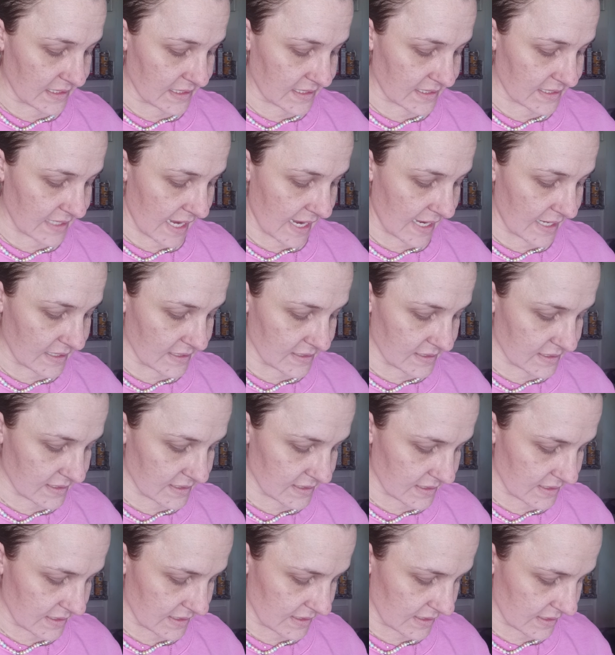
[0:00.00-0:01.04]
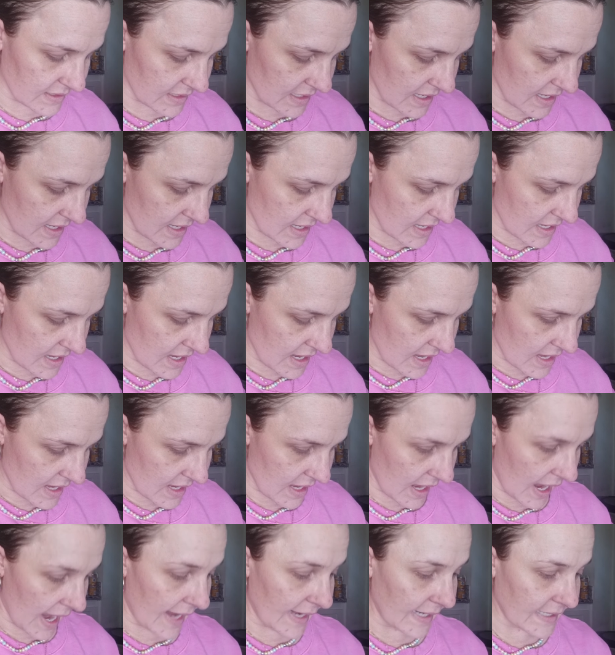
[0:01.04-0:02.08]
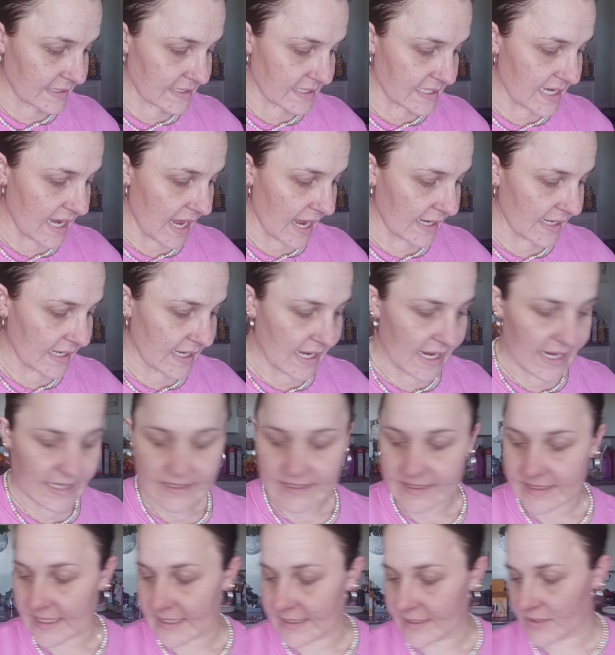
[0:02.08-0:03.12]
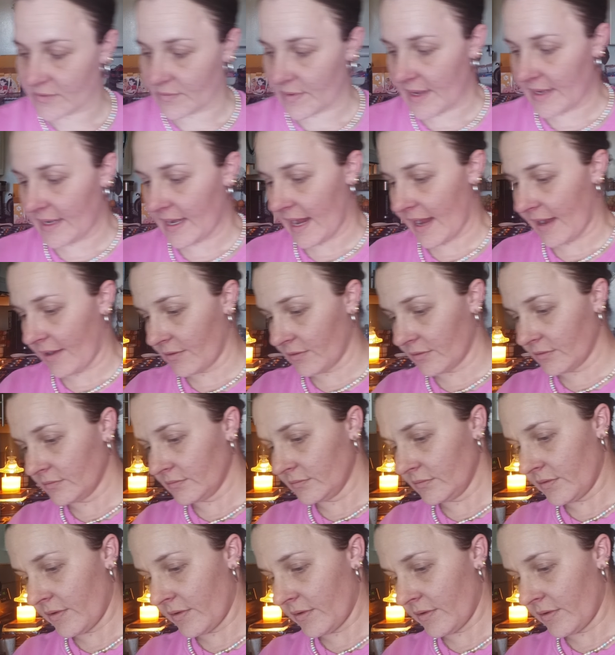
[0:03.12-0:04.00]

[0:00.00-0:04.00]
cents, and it's 98 cents right now.